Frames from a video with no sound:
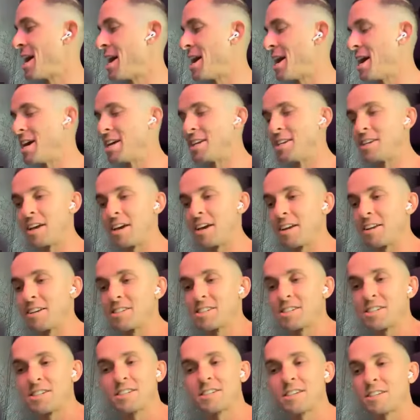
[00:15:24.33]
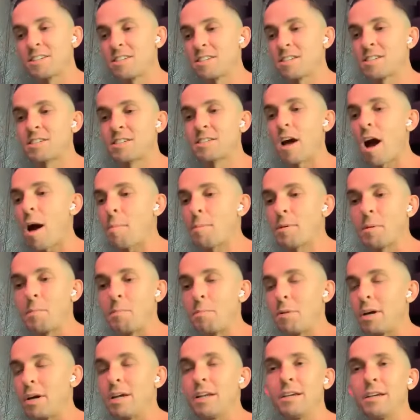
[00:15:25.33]
And she said, just stop
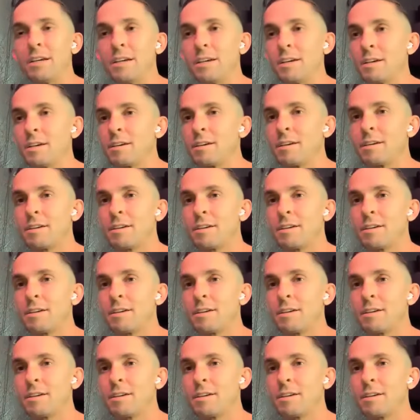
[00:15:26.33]
complaining.